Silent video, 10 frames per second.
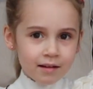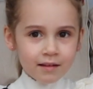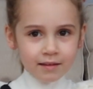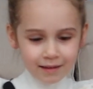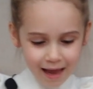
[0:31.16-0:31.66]

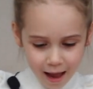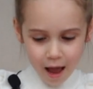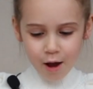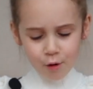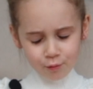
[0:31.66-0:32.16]

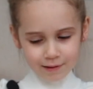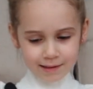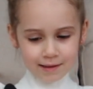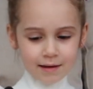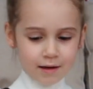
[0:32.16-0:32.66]
Now
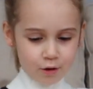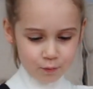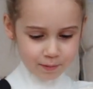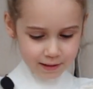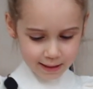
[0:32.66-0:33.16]
let's get
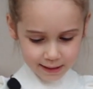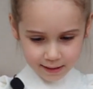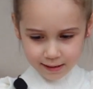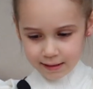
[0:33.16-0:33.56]
opening.